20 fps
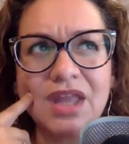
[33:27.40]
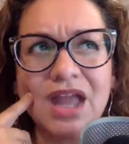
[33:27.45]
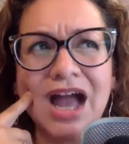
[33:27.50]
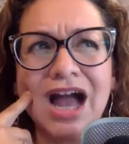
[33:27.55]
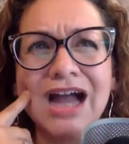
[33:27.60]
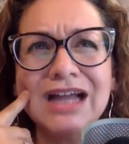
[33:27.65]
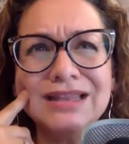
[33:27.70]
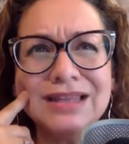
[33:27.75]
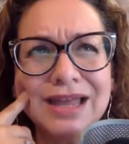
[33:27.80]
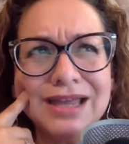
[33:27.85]

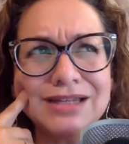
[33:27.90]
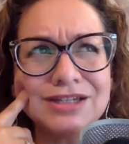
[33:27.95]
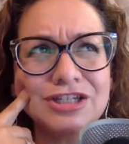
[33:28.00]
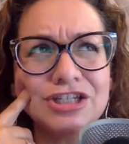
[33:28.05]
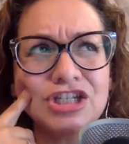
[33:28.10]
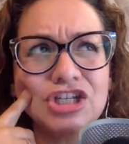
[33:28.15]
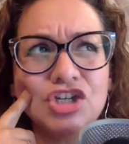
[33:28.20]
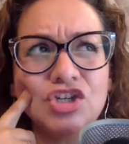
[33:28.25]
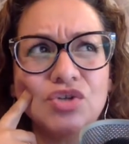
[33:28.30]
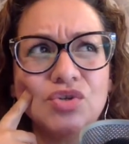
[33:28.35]
I like
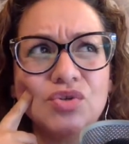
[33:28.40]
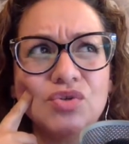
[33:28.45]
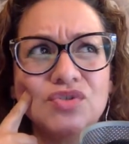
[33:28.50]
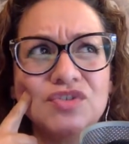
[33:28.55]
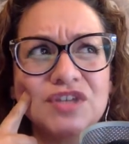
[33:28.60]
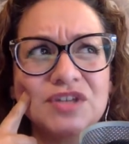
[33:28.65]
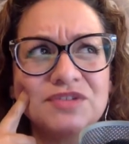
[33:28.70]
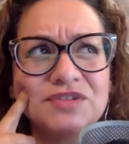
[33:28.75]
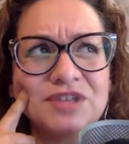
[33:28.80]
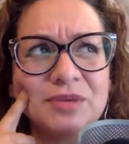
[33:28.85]
to
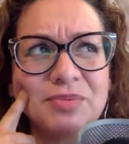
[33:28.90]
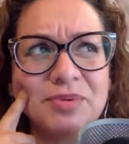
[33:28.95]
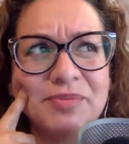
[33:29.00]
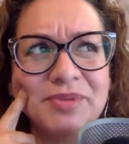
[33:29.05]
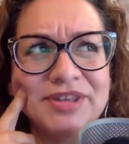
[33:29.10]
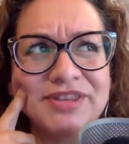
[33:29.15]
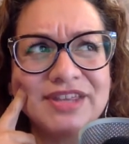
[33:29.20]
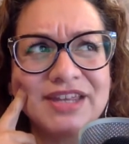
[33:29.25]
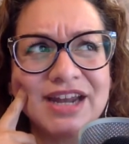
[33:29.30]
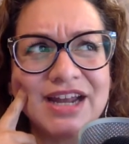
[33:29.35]
use a
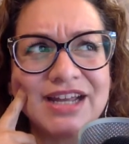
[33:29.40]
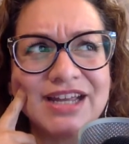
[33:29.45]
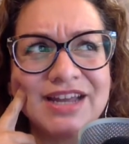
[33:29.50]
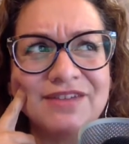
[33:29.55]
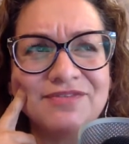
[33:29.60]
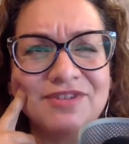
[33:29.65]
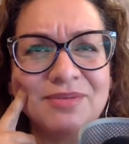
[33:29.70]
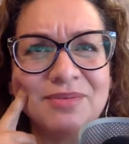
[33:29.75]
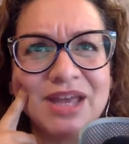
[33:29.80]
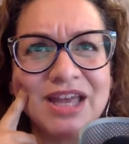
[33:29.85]
supplement that I
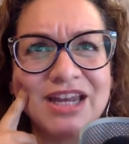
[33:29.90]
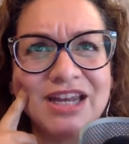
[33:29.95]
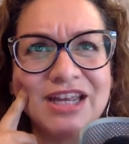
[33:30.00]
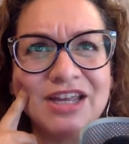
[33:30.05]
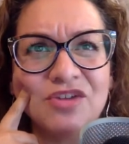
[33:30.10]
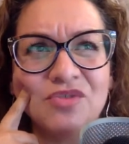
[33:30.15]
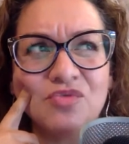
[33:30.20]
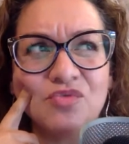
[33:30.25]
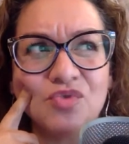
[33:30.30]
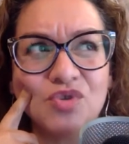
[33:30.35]
get from
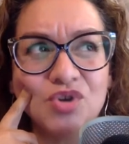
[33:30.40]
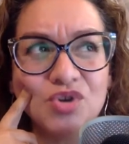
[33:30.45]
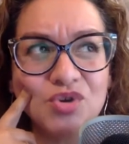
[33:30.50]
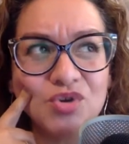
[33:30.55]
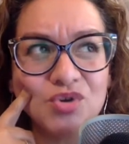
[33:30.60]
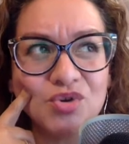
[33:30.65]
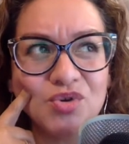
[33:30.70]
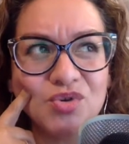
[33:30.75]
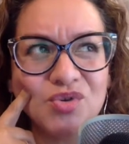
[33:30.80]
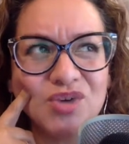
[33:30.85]
Henny and
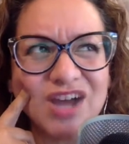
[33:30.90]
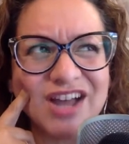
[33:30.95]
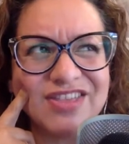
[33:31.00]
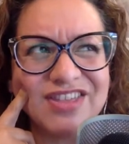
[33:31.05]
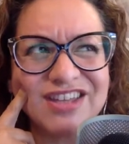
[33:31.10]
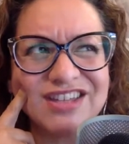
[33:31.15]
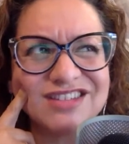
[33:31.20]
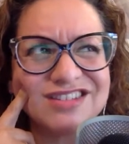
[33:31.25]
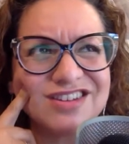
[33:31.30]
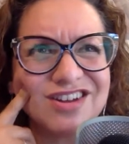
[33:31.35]
Roo. I
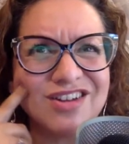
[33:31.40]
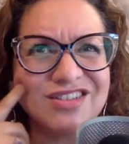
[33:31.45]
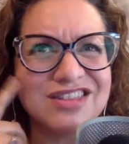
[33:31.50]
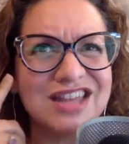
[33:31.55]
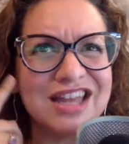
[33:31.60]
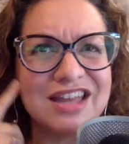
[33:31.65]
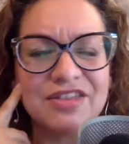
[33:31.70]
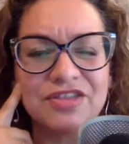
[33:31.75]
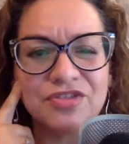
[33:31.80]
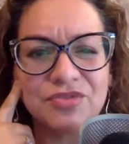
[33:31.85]
think it's called
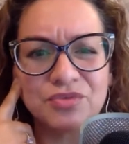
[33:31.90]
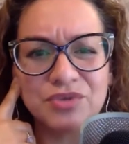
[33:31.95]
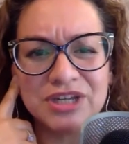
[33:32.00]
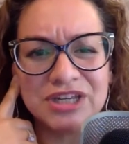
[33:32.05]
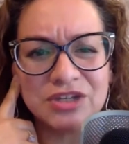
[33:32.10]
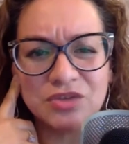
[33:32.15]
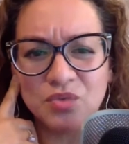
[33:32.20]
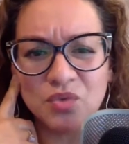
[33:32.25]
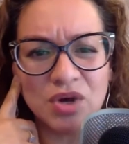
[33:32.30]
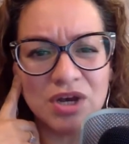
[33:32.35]
like
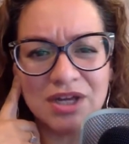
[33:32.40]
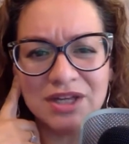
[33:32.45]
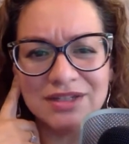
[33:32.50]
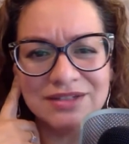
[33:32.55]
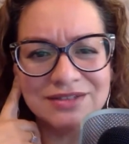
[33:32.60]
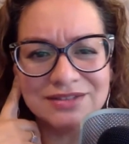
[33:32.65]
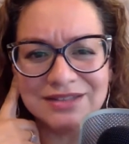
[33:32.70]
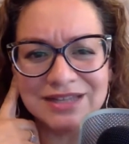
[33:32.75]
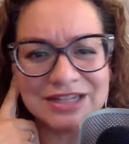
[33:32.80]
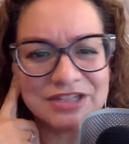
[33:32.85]
three in
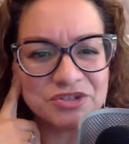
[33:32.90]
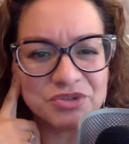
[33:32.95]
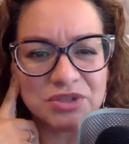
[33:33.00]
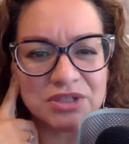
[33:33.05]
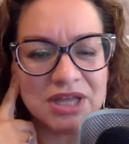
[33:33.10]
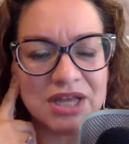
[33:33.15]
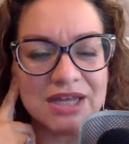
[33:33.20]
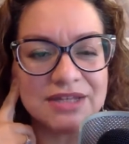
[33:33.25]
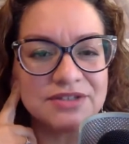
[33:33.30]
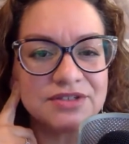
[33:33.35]
one
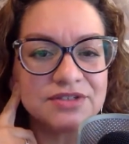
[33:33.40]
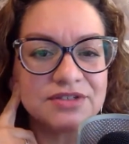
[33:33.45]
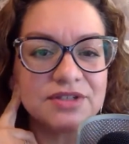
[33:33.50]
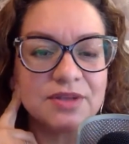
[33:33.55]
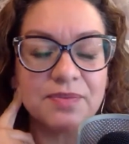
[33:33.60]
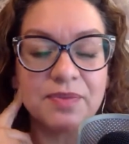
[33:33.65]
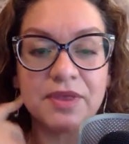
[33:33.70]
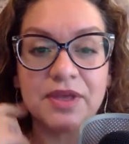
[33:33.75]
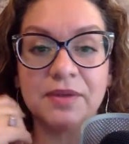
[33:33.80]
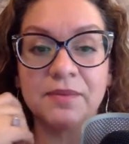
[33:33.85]
electrolytes or
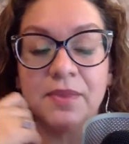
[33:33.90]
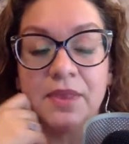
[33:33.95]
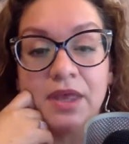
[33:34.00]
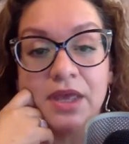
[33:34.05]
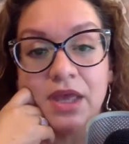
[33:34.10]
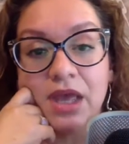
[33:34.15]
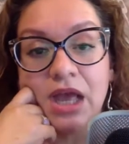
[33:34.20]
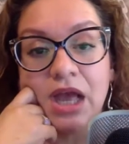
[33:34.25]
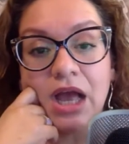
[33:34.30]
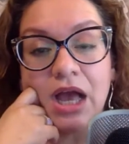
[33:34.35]
something.
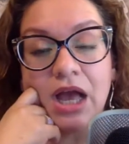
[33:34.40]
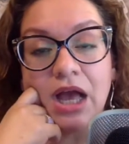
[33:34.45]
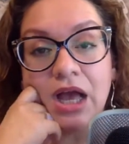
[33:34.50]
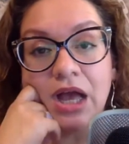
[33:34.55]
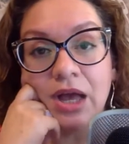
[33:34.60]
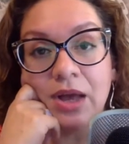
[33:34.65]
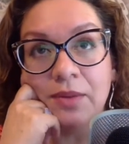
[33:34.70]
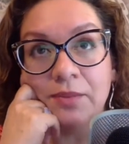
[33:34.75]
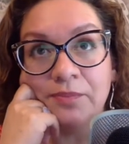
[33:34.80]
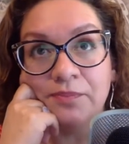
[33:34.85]

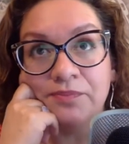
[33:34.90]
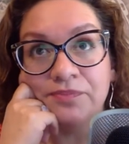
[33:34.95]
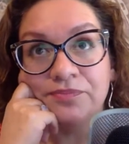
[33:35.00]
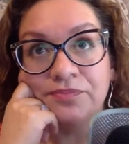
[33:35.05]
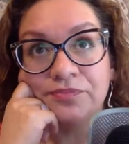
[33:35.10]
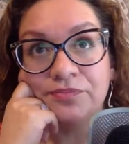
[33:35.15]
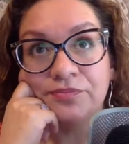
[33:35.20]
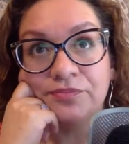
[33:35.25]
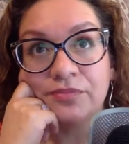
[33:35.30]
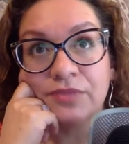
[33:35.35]
Um,
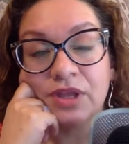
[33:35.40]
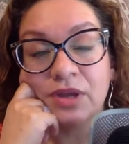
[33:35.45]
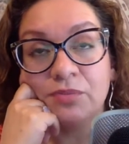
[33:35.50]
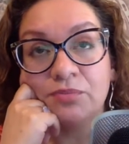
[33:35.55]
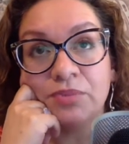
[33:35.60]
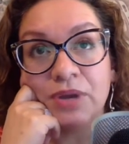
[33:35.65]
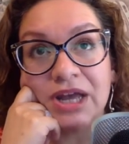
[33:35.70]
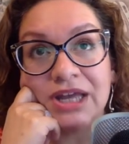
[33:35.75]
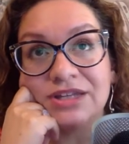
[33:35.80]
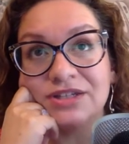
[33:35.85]

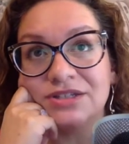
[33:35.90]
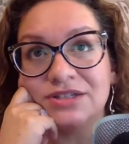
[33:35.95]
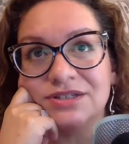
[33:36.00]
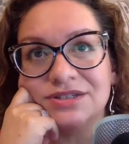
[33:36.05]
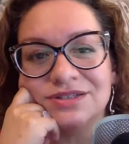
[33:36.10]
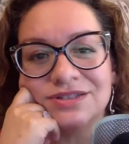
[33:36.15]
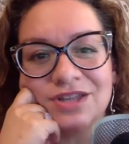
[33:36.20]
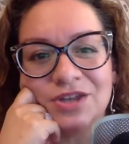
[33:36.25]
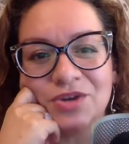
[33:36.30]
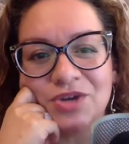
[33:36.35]
but
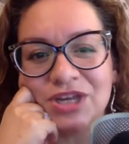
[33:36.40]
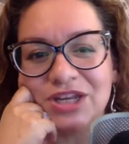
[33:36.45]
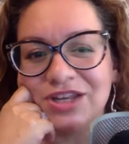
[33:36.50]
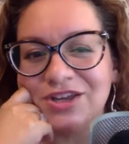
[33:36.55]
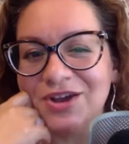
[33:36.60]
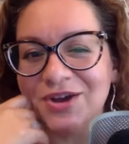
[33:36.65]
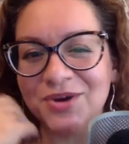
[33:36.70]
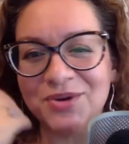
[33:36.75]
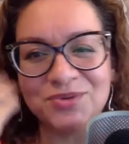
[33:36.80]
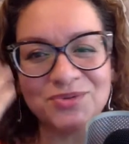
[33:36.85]
you can
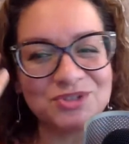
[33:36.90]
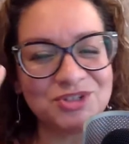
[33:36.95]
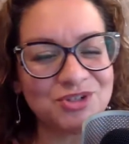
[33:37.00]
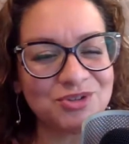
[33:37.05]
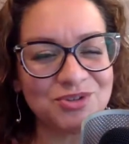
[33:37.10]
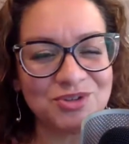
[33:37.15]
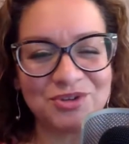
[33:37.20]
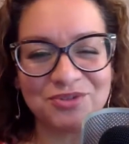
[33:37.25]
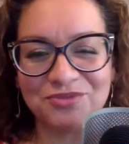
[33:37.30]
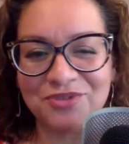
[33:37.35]
go
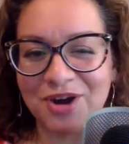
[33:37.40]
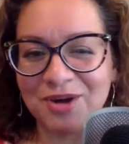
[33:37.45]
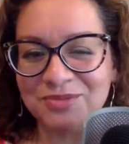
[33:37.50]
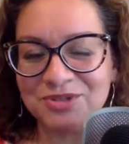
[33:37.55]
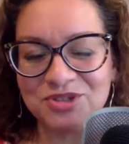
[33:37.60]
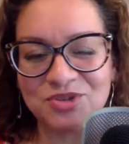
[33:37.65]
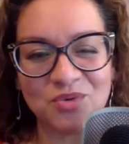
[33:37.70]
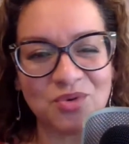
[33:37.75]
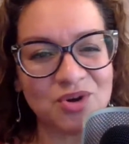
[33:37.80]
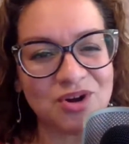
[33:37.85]
to your farm
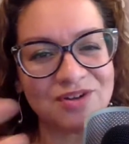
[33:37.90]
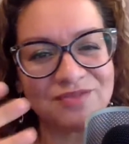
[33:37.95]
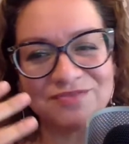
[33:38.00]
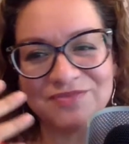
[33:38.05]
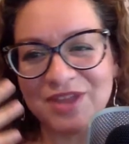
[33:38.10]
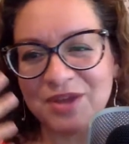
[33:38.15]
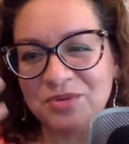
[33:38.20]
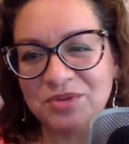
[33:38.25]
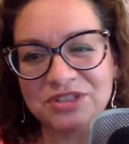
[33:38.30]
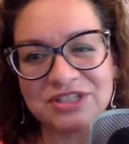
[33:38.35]
store,
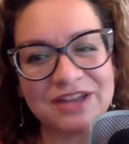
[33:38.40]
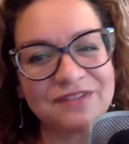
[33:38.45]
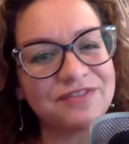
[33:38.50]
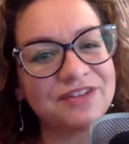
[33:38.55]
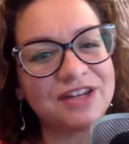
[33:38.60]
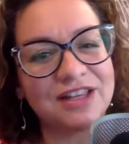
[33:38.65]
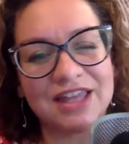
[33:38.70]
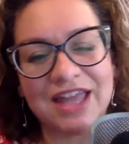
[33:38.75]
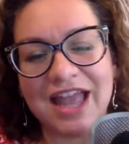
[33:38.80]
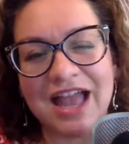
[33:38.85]
they will
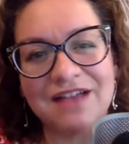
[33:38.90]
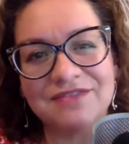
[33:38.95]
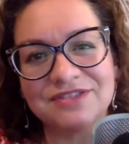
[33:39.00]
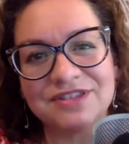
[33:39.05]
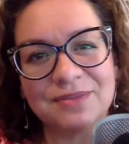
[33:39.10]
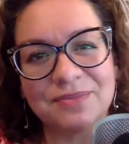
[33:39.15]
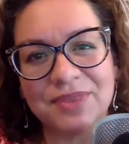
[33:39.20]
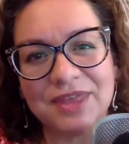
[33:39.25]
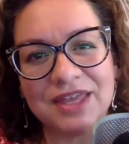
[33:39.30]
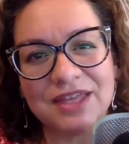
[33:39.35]
definitely have
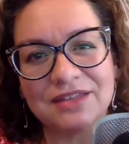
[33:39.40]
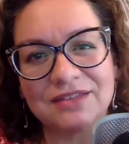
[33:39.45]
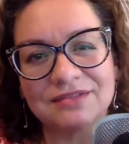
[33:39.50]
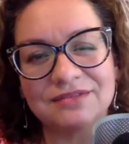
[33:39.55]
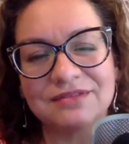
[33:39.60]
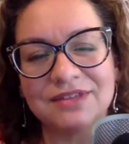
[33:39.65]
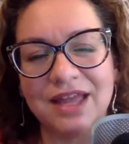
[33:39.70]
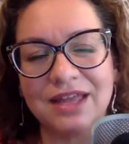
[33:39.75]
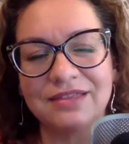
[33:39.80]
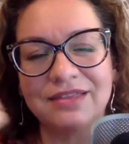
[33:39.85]
something
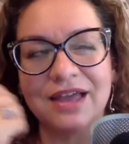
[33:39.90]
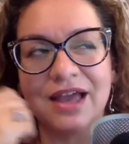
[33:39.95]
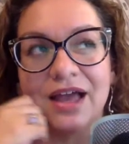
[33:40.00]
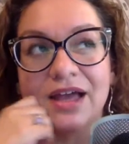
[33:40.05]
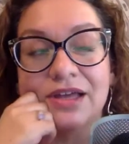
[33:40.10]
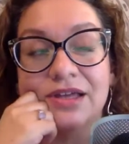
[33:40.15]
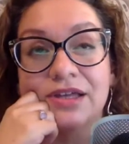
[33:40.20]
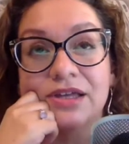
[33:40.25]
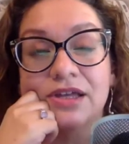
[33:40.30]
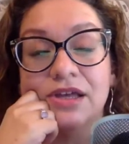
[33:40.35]
like that.